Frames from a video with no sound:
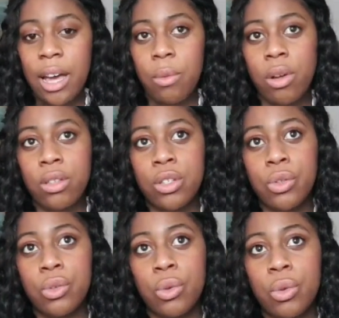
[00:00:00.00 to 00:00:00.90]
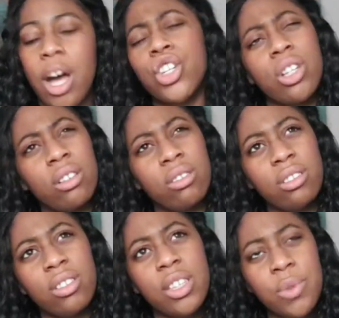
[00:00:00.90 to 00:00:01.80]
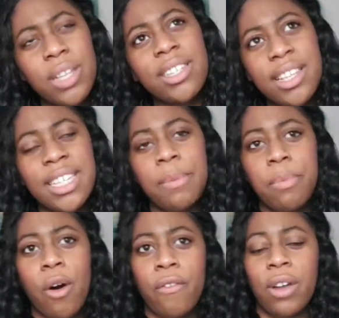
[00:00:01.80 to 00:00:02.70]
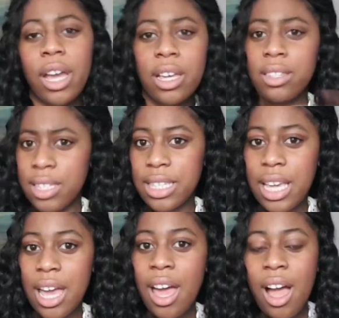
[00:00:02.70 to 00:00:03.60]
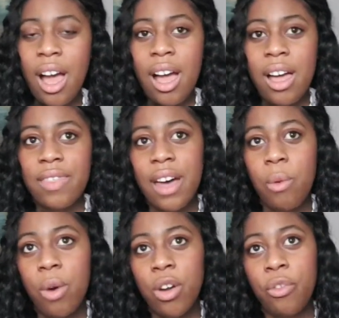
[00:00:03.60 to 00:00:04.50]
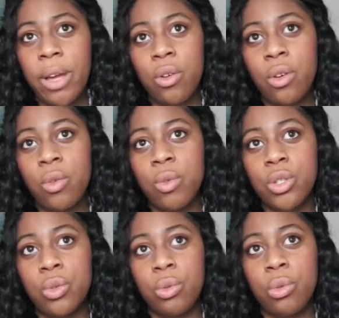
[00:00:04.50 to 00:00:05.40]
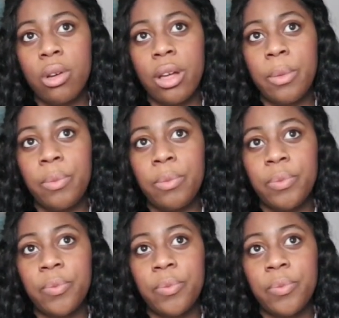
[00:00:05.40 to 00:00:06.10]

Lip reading: I wanted to, actually in 2019, but for like this year, that one of my goals was to